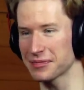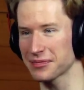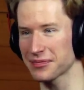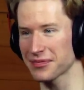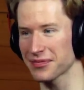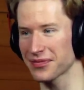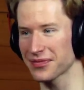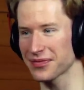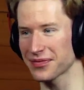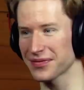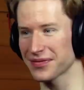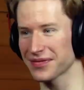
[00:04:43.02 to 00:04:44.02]

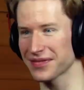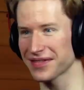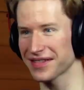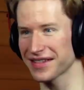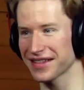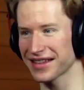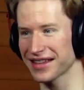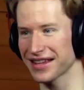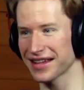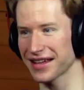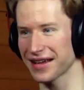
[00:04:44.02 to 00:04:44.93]
Nothing is said.